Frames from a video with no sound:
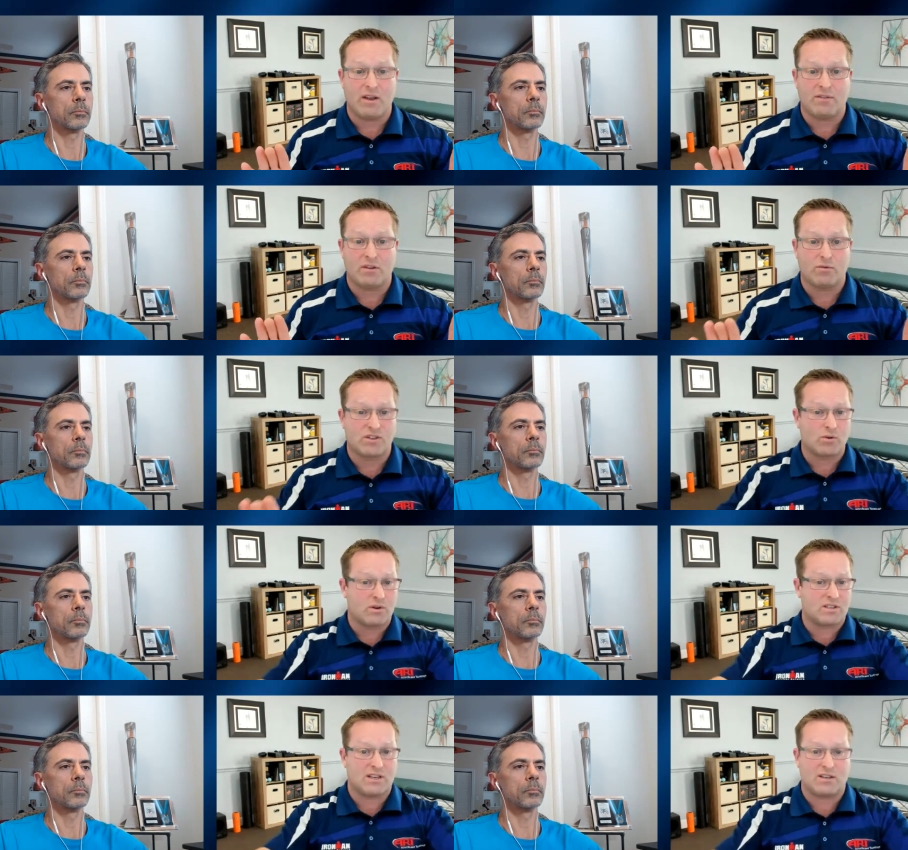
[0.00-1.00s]
Speaker 1: you have to
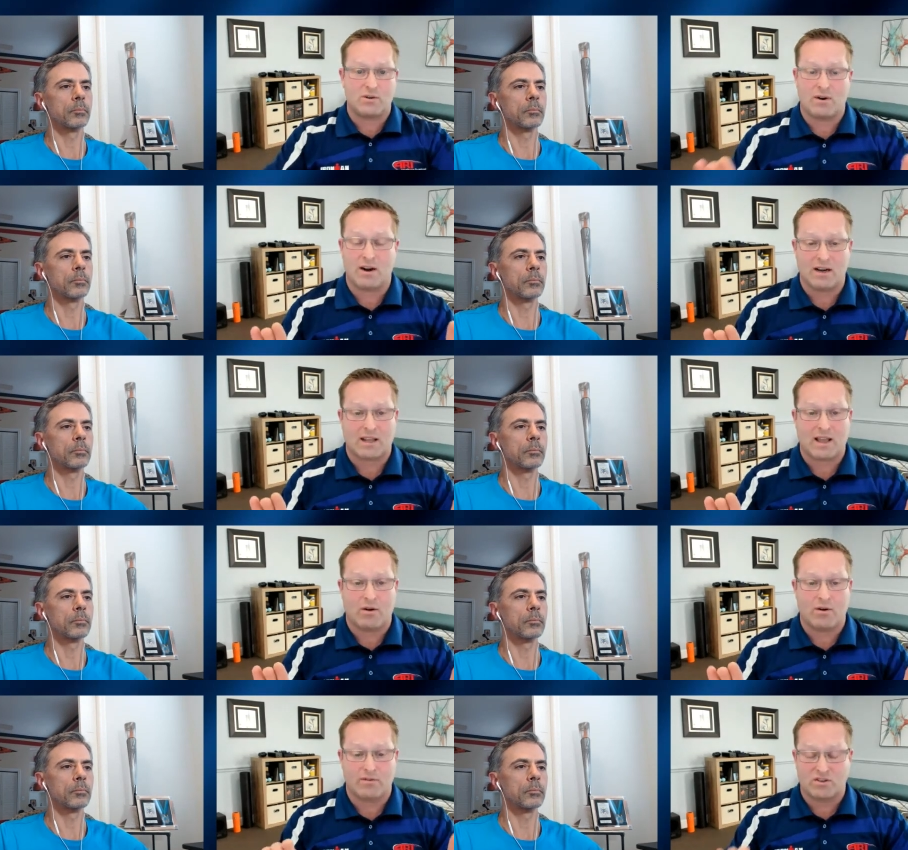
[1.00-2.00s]
resort to doing it on a
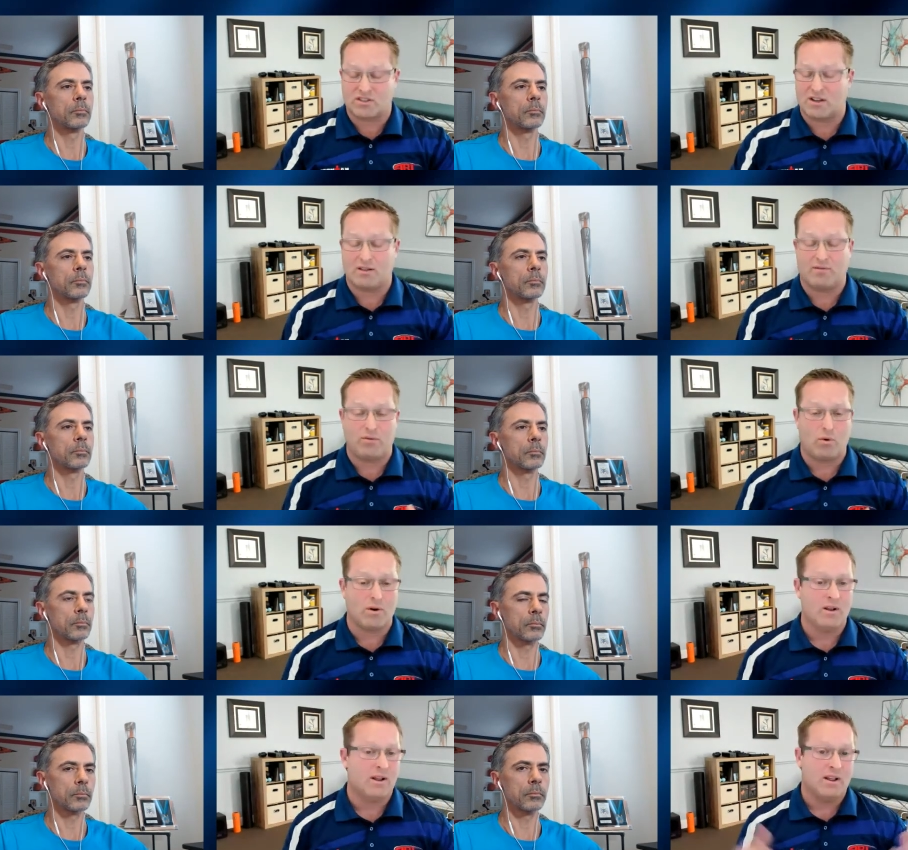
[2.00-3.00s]
counter versus on the
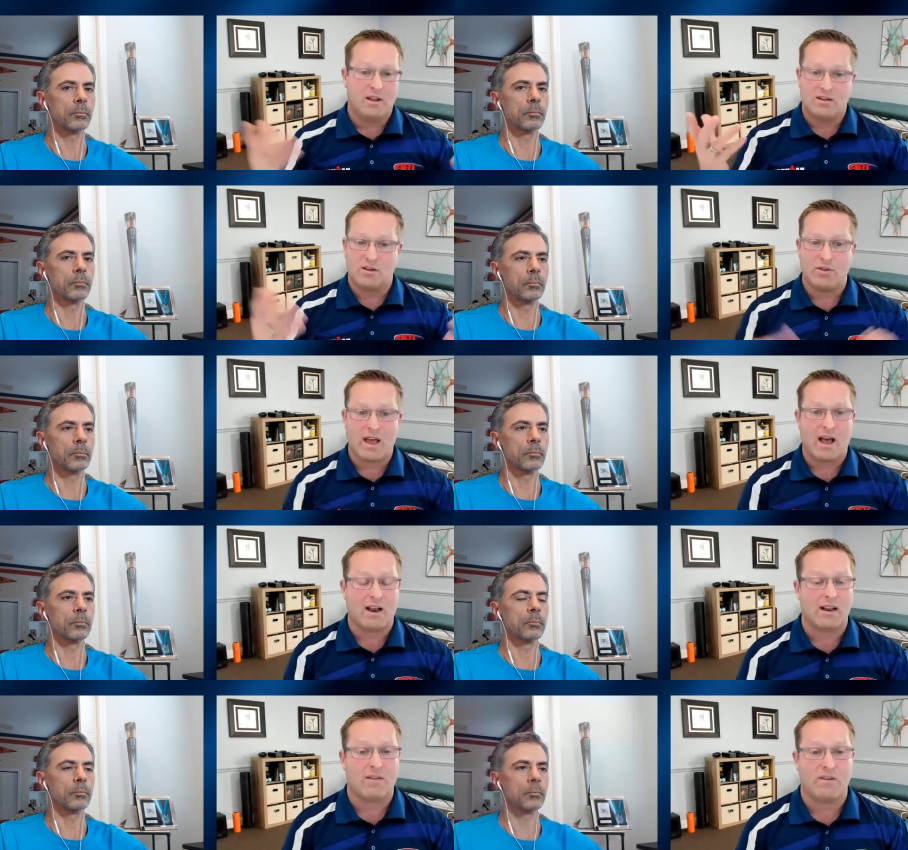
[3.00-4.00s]
floor, do
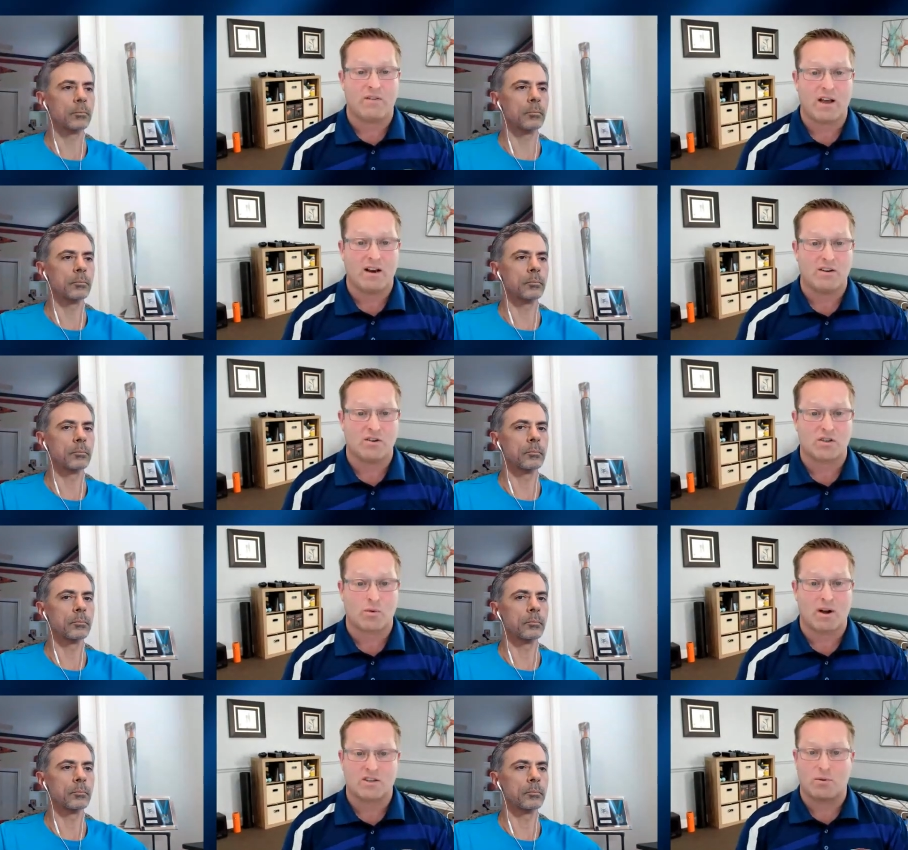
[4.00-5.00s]
that. If you've got to do
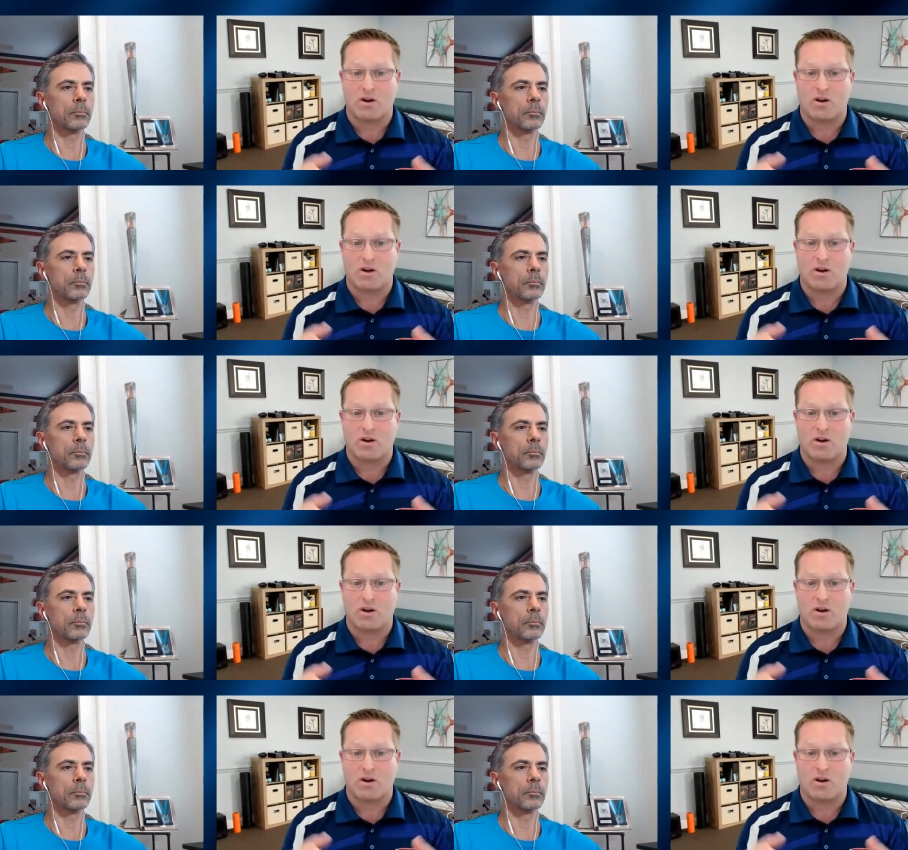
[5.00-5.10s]
squats while